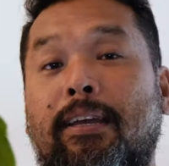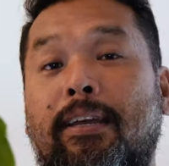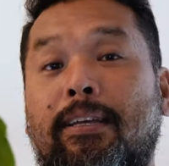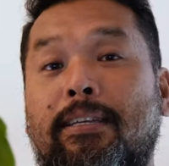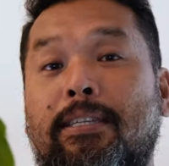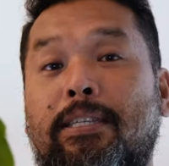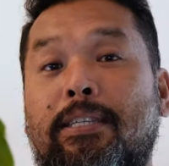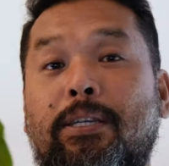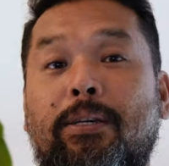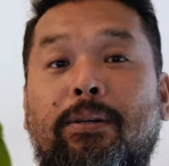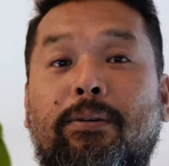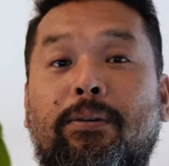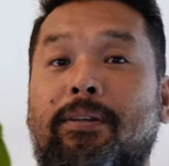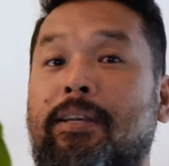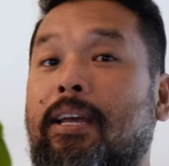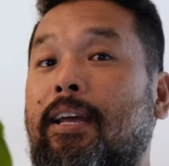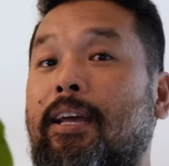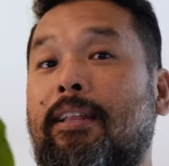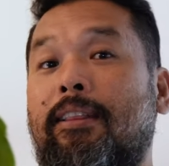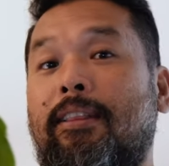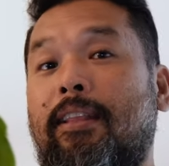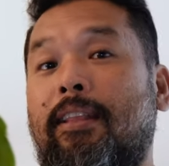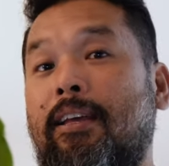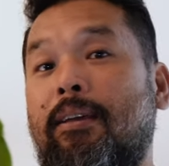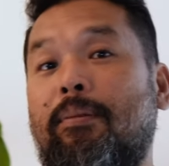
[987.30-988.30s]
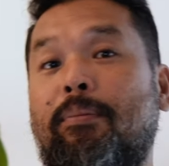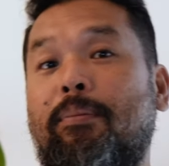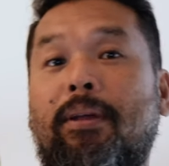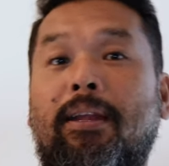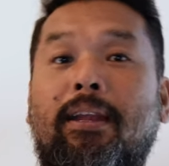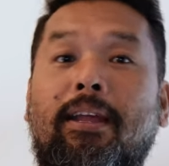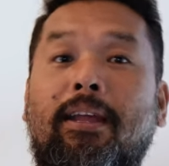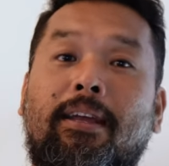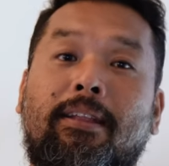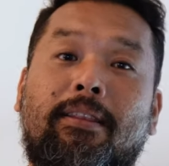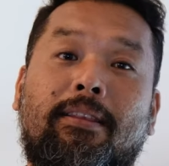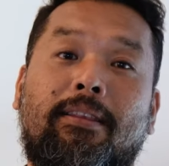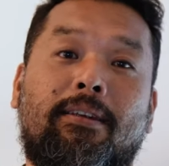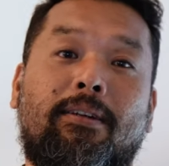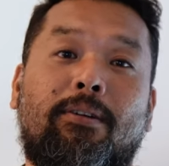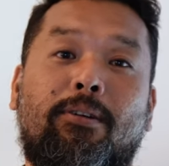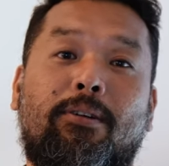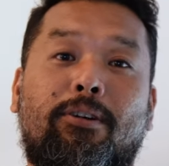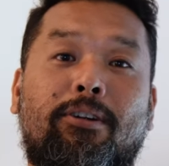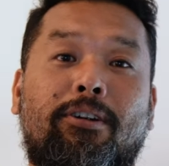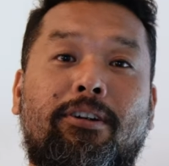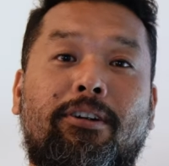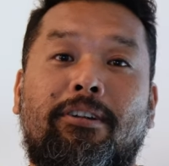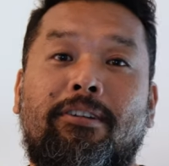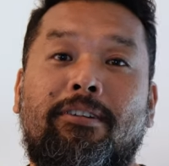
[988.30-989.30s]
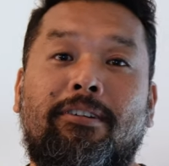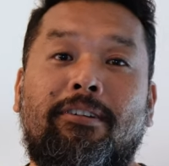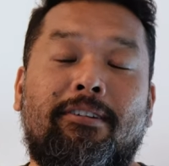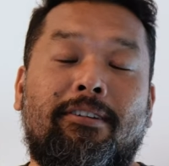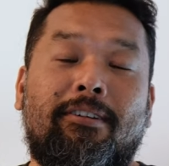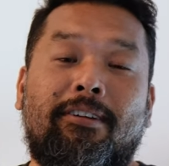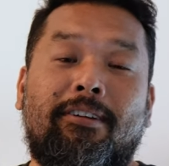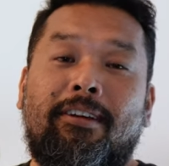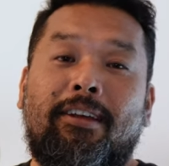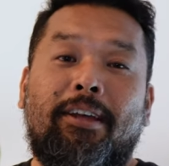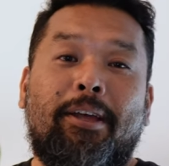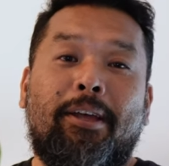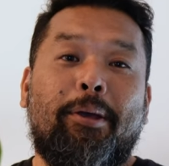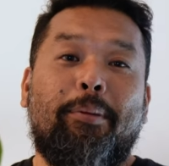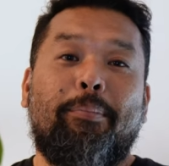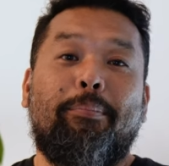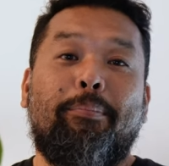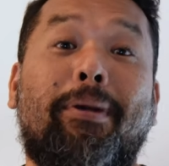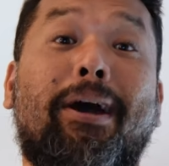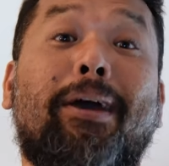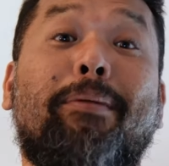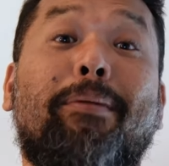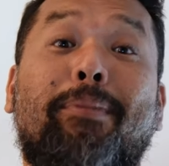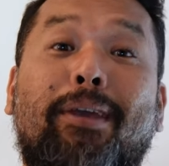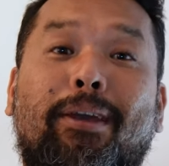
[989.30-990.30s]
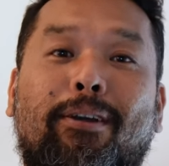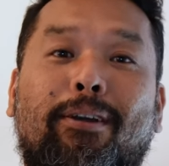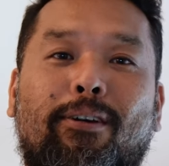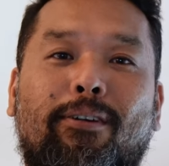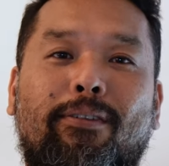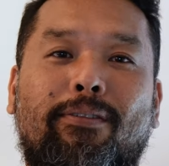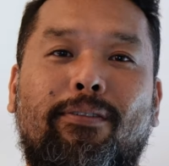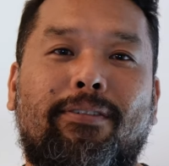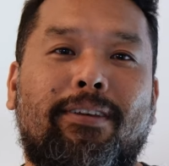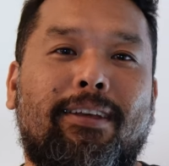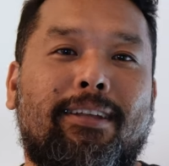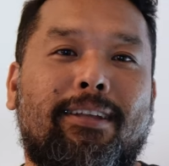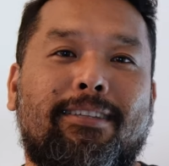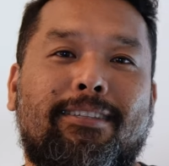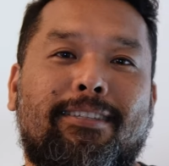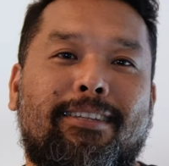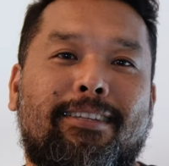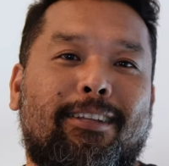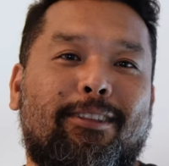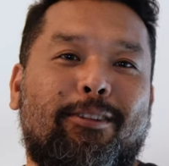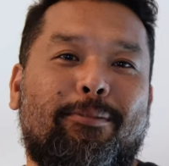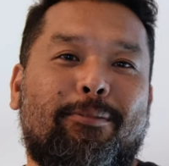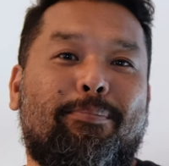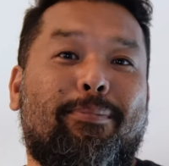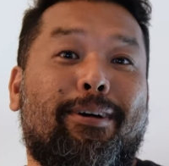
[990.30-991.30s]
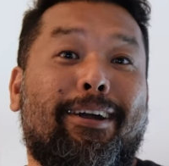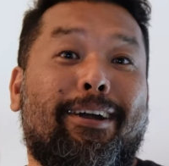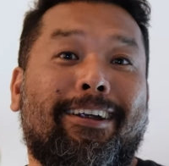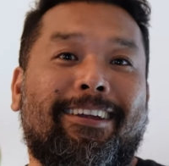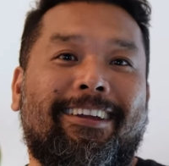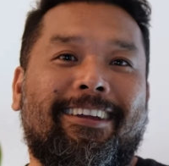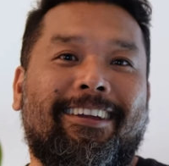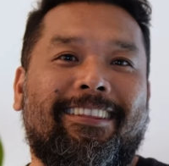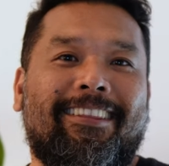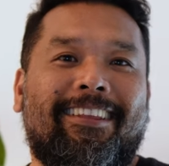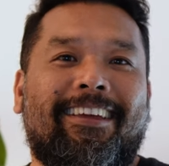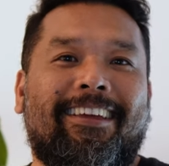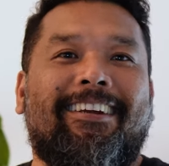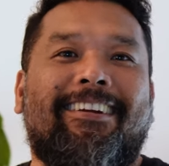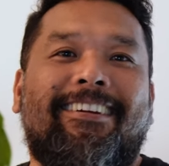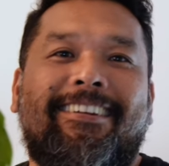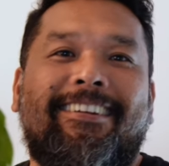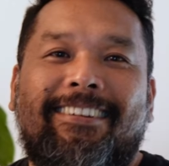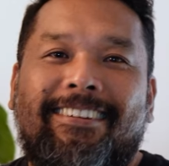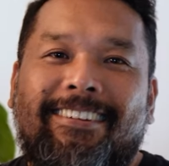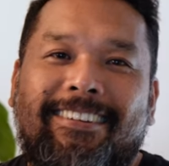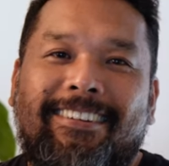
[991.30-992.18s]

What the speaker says: So yeah, thank me later or buy me coffee instead of parking there.